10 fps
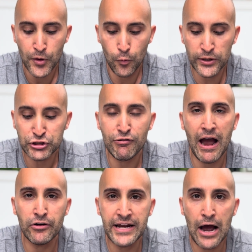which
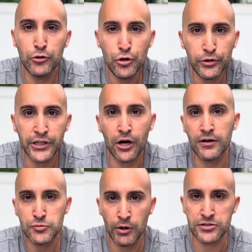crowded out nuclear
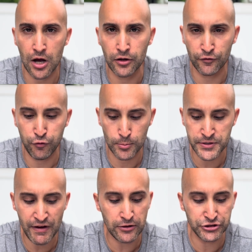as well as other forms
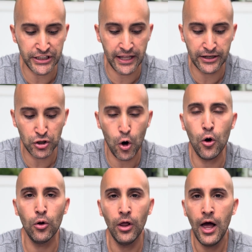of energy like
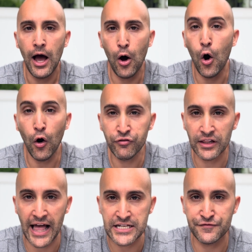coal over the
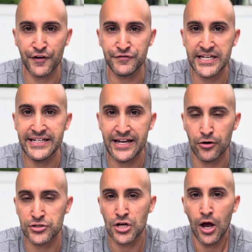last 15
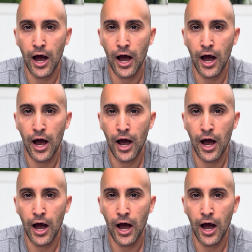years.